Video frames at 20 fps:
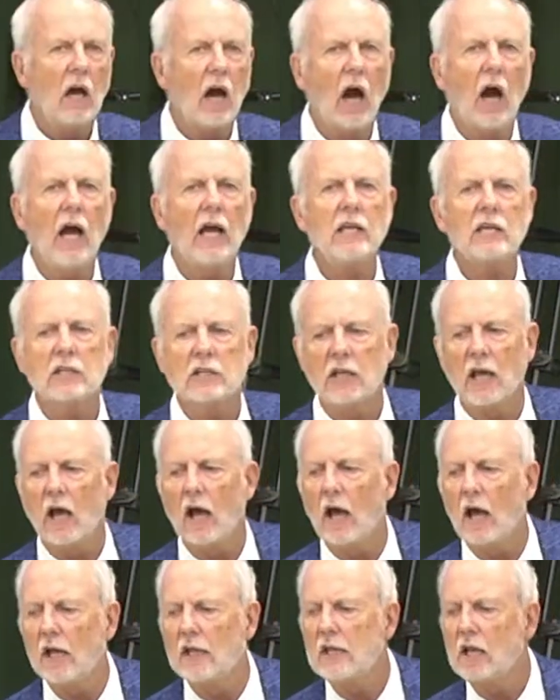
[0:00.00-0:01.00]
I
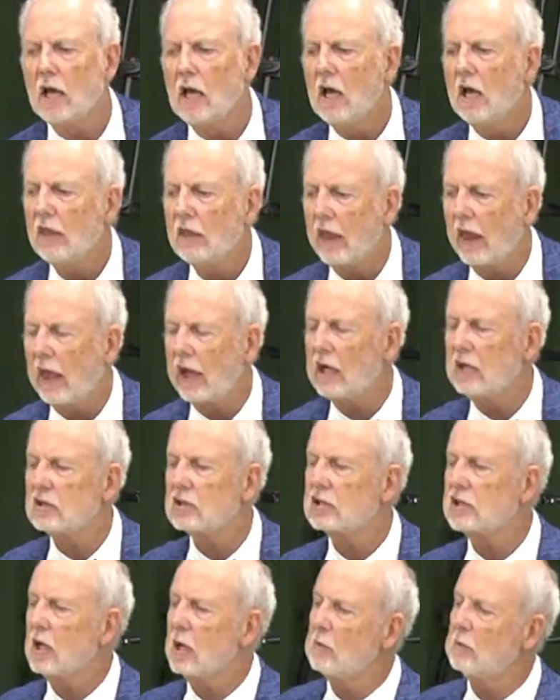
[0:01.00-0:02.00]
said that in
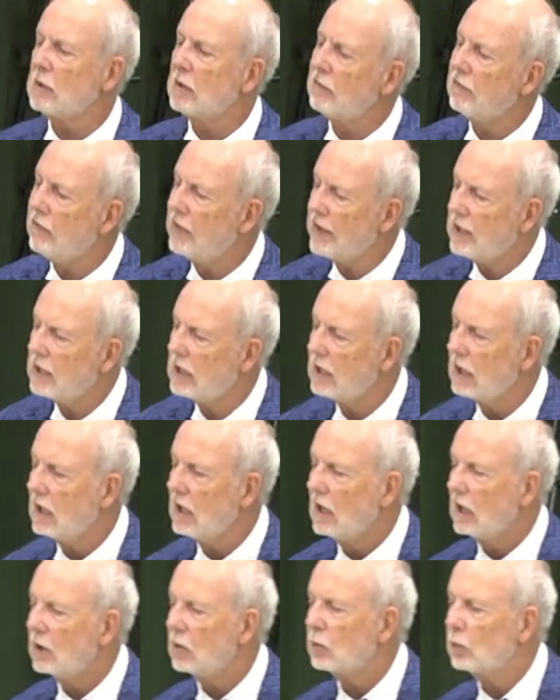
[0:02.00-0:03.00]
some of the
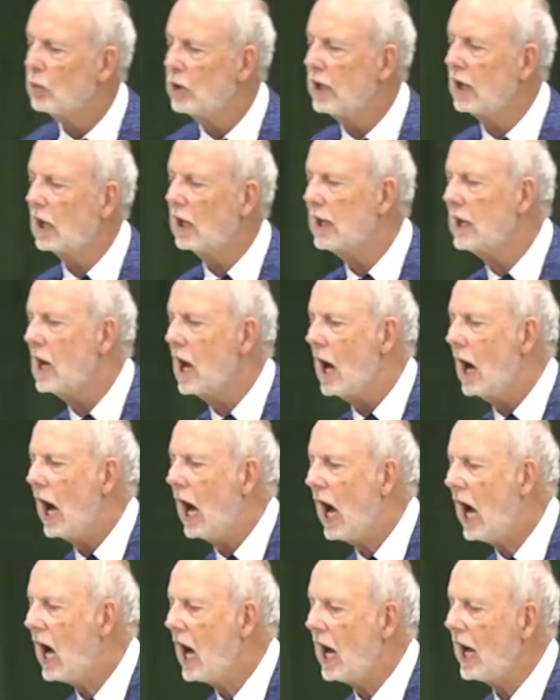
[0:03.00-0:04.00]
really
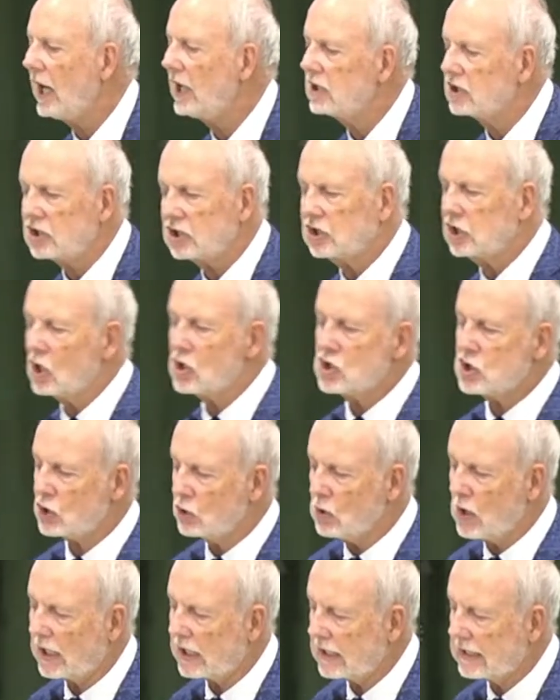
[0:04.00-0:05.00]
high
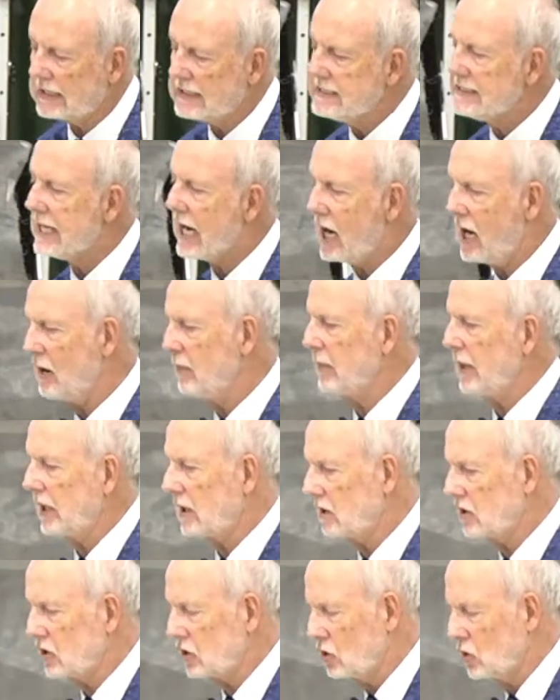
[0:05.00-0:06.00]

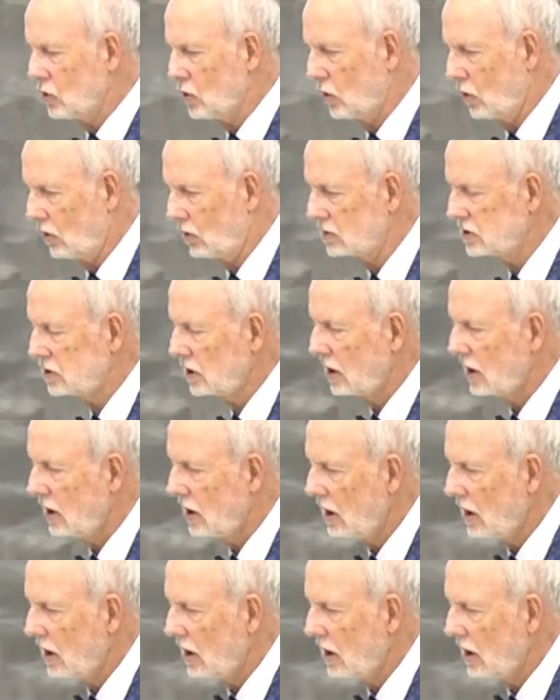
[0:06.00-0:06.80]
socioeconomic schools,